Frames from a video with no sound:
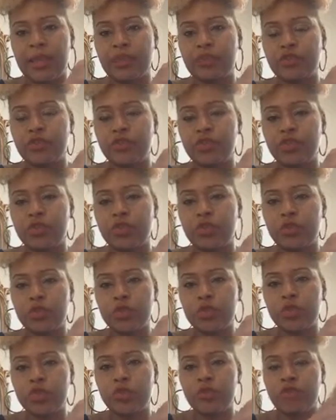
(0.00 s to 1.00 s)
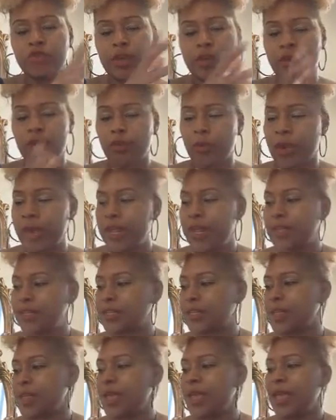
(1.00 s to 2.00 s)
is used to
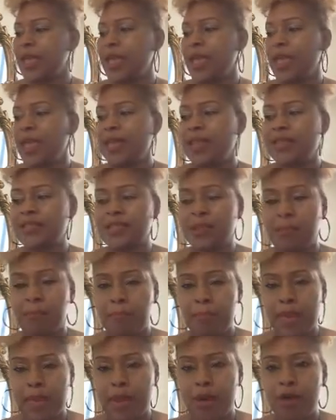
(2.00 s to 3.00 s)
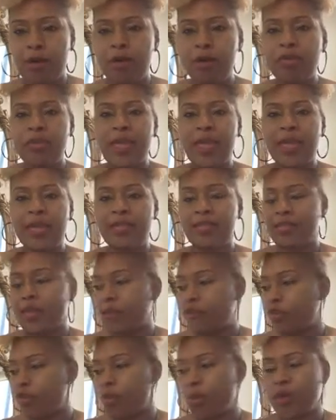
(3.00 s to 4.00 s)
venerate. It is a male, and
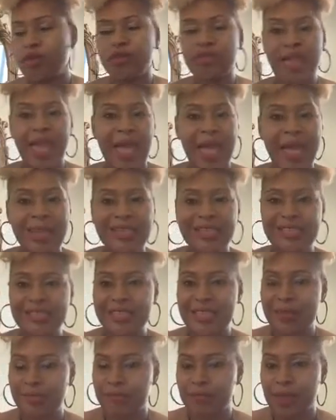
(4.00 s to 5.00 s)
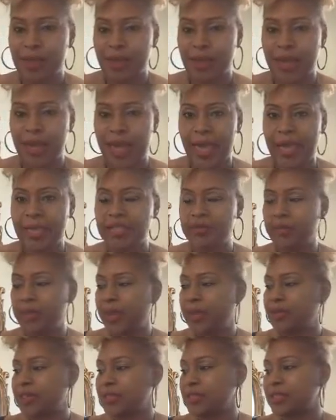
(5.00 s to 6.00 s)
of course the
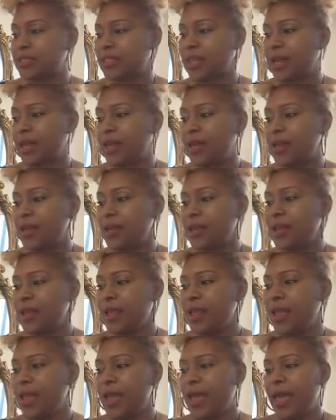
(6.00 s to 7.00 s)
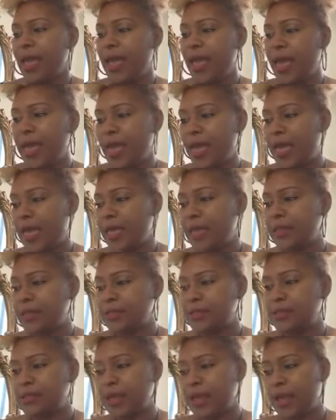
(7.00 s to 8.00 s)
aspect is sun.
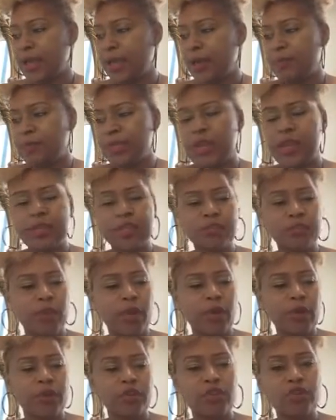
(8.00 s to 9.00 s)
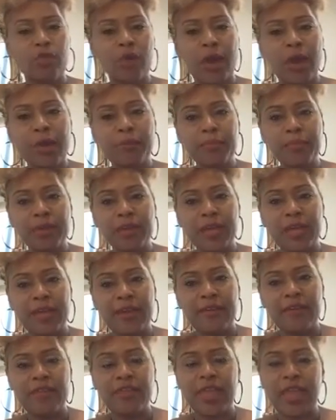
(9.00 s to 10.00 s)
And it is burned to
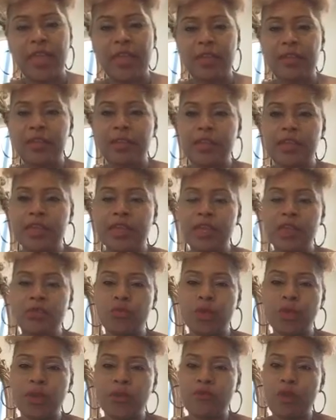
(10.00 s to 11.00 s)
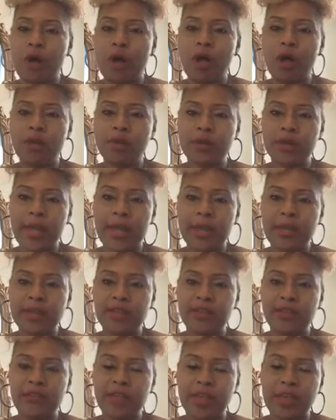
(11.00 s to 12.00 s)
uplift and get rid of all
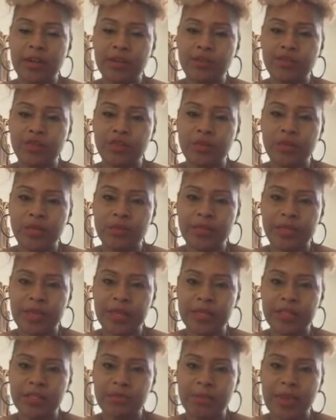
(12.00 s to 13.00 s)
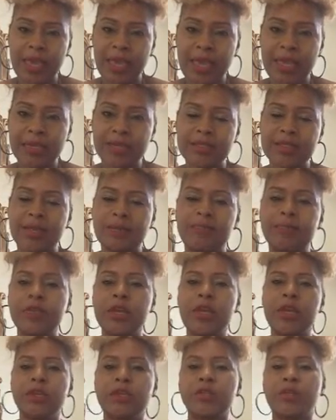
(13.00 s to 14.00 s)
negative energy within a space.
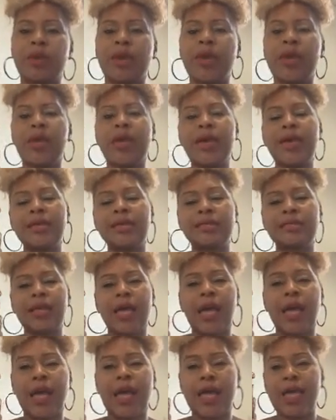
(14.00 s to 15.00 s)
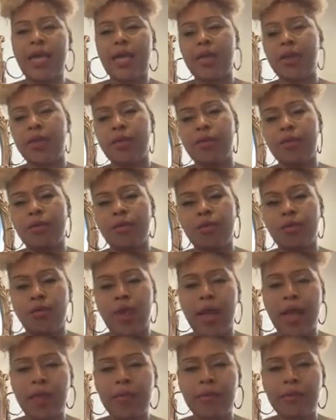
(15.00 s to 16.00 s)
So as I
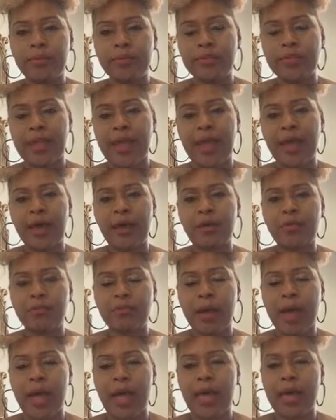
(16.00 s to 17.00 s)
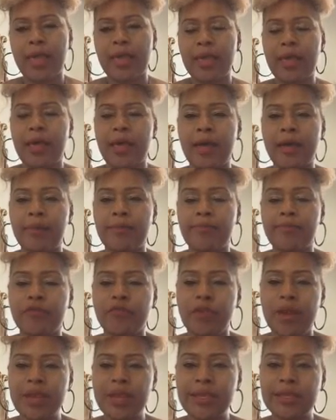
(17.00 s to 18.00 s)
ground down my
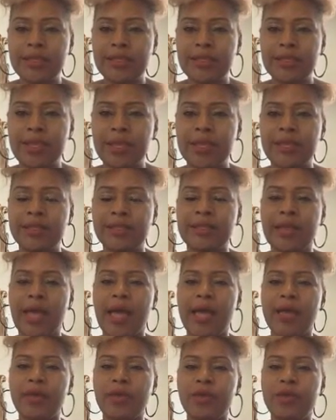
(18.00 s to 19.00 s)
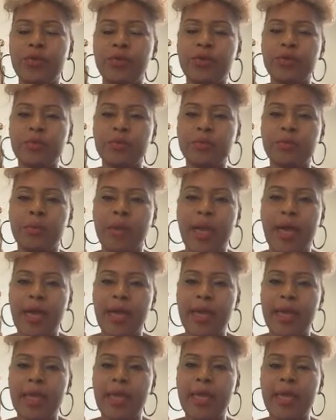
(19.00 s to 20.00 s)
frankincense, I use
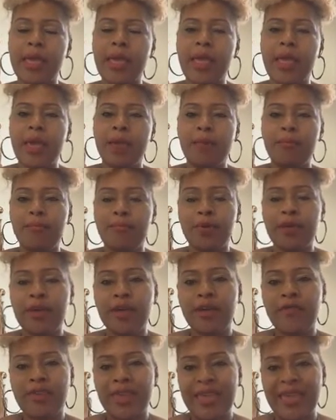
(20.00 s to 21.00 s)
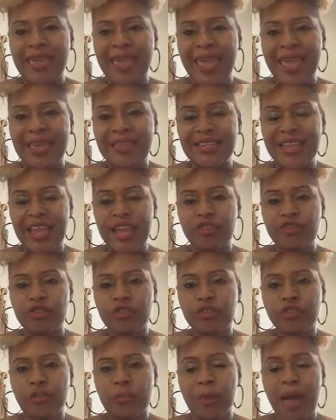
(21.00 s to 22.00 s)
my book of
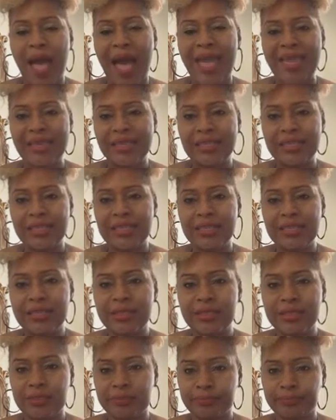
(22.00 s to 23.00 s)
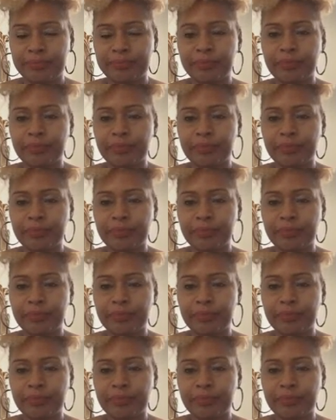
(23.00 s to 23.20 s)
incantations from Isis.